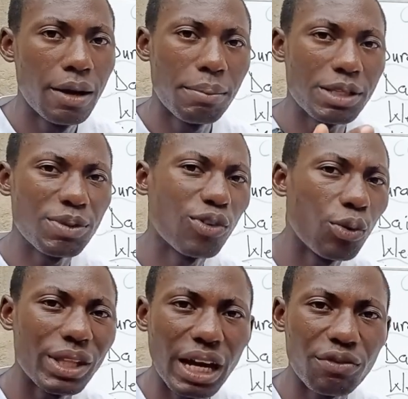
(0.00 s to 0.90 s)
But before
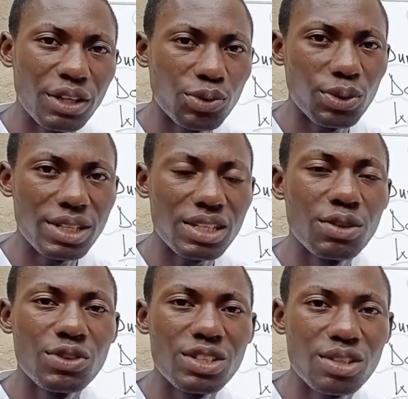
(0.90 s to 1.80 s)
we dive into this,
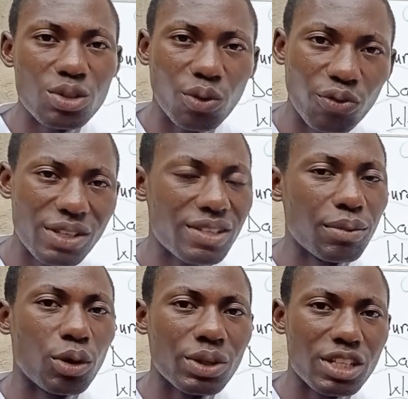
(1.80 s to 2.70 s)
if this is your first time
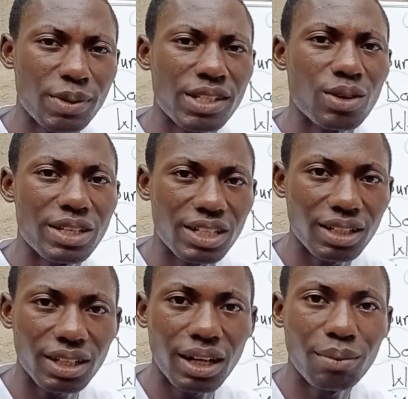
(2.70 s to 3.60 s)
on this particular
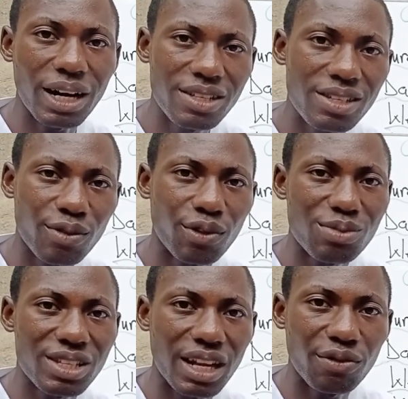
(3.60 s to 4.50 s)
channel, I'm Isaac from
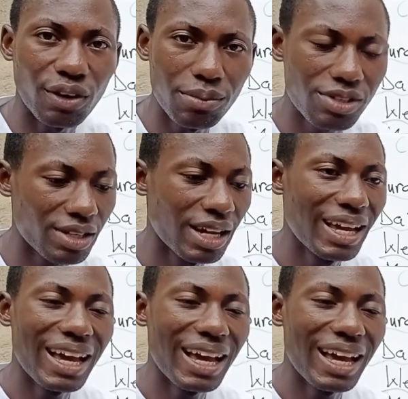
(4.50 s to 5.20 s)
Sinai Farms.